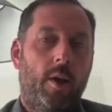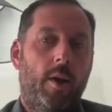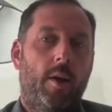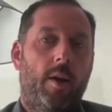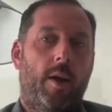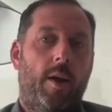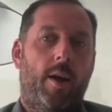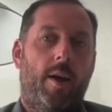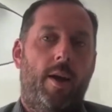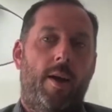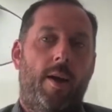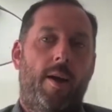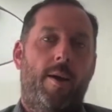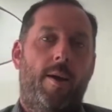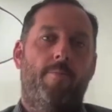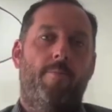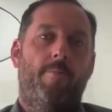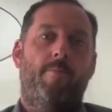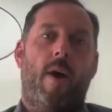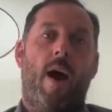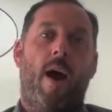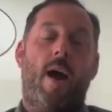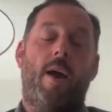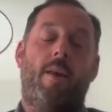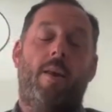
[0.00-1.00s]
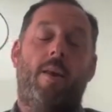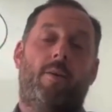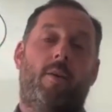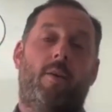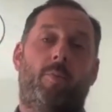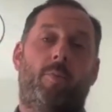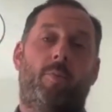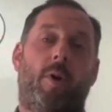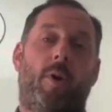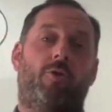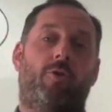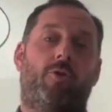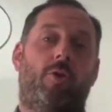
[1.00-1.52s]
And
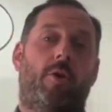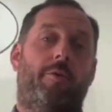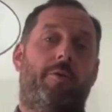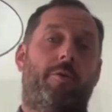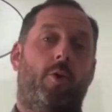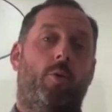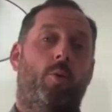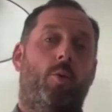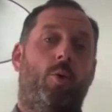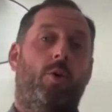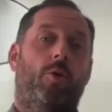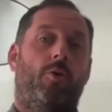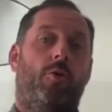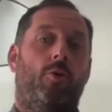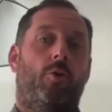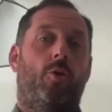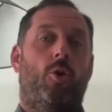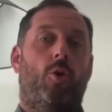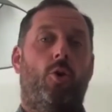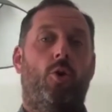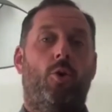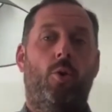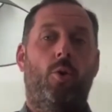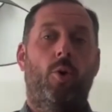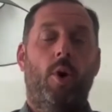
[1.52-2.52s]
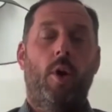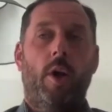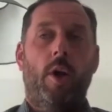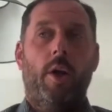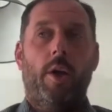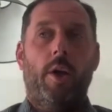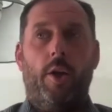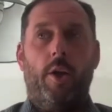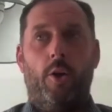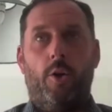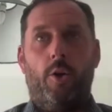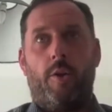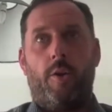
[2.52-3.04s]
especially for the ones who go,
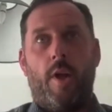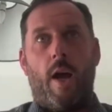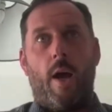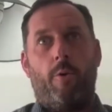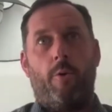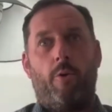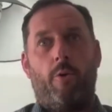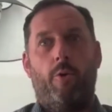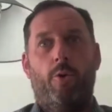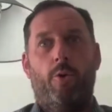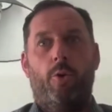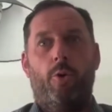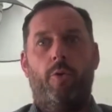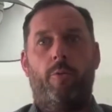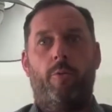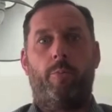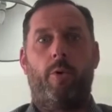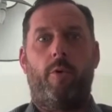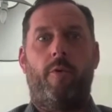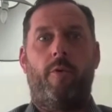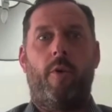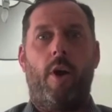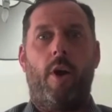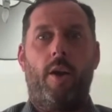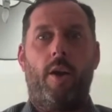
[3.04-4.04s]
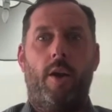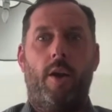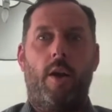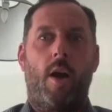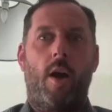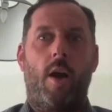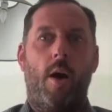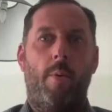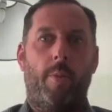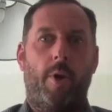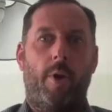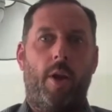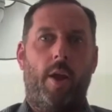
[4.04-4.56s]
down the route of providing
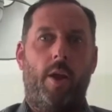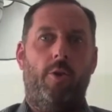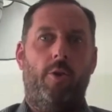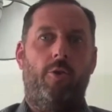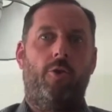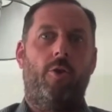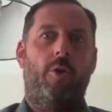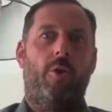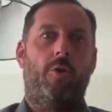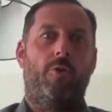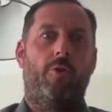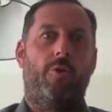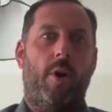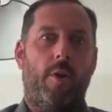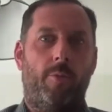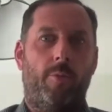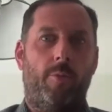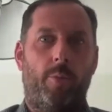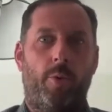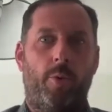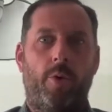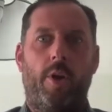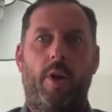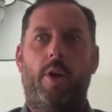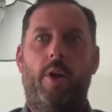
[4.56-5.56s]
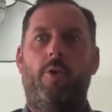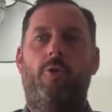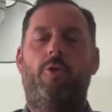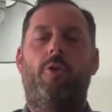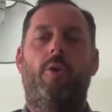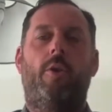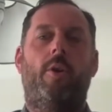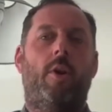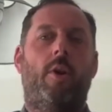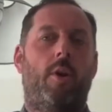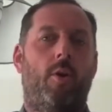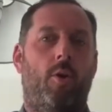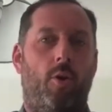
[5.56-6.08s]
accommodation and
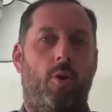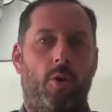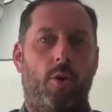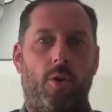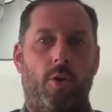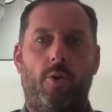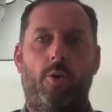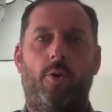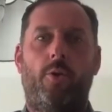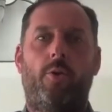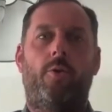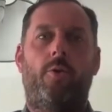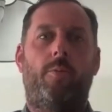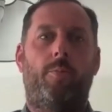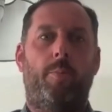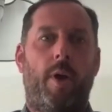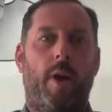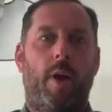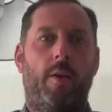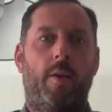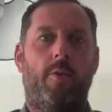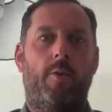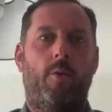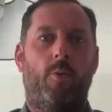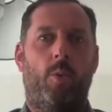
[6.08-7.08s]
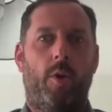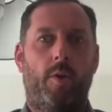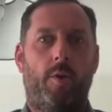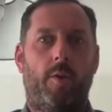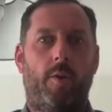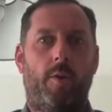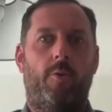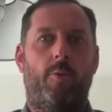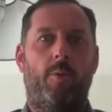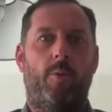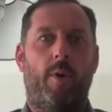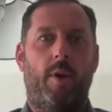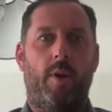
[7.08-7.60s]
transportation and all of those bells and
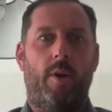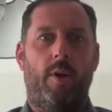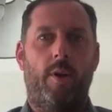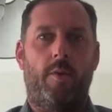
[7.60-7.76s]
whistles with it.